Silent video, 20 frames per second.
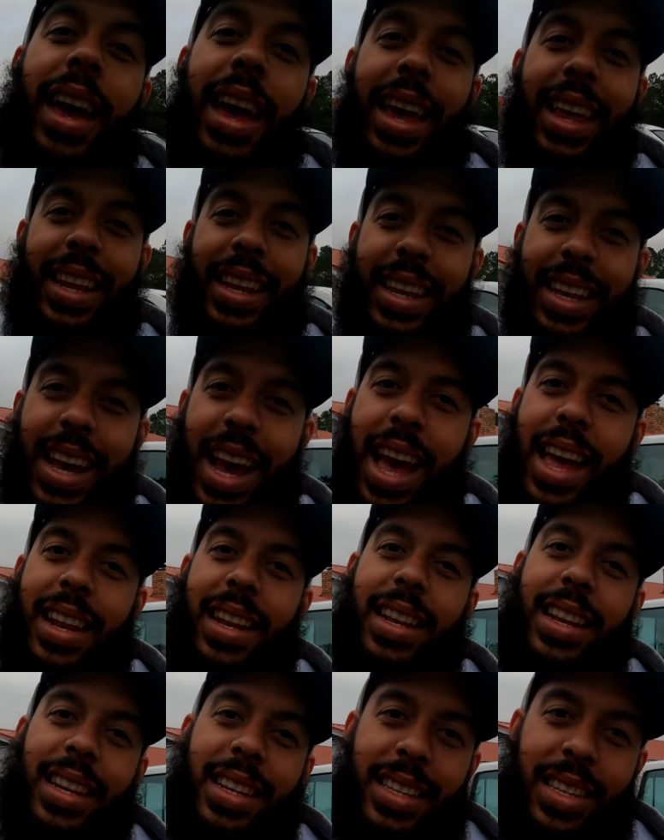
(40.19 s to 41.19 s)
and
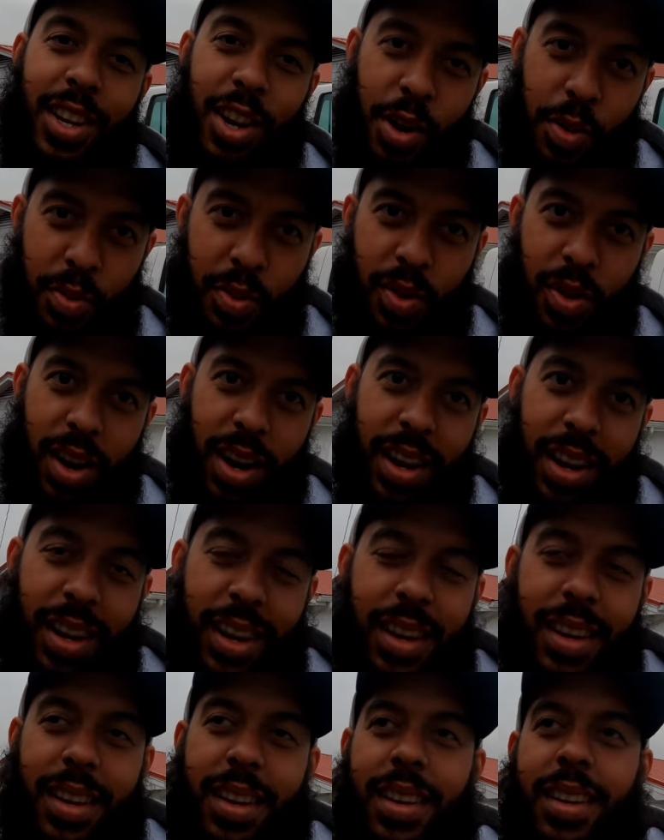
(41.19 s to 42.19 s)
gotten this
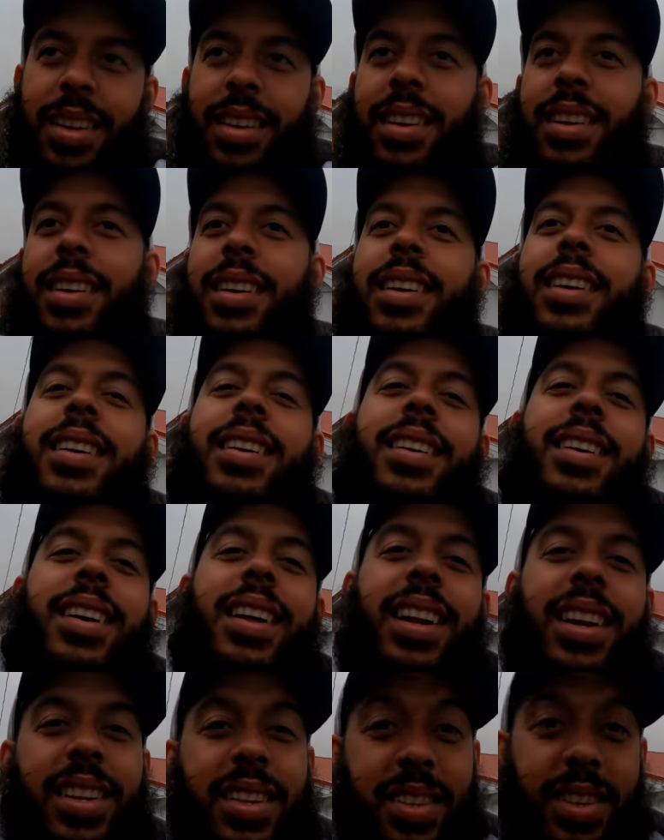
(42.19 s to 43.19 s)
upgrade
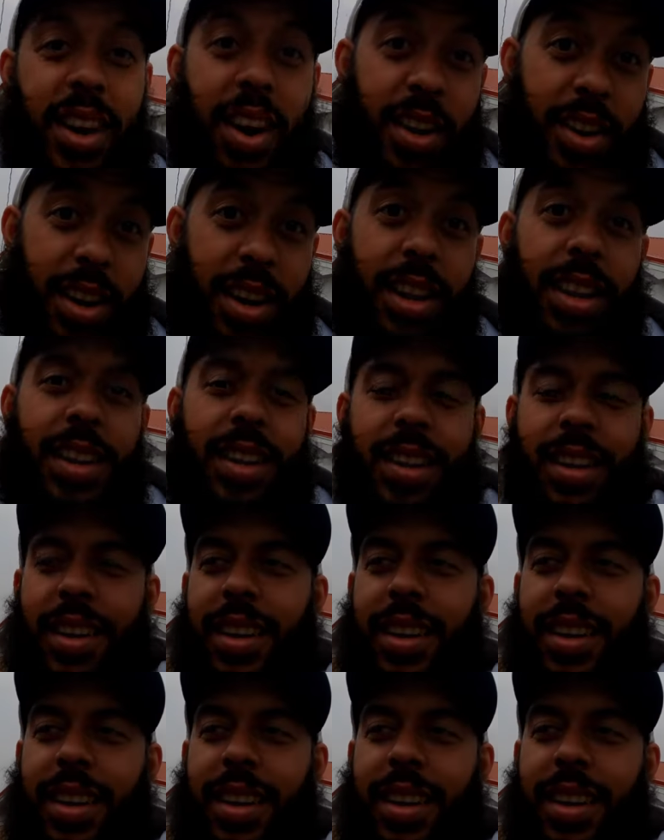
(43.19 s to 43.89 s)
a little dirty.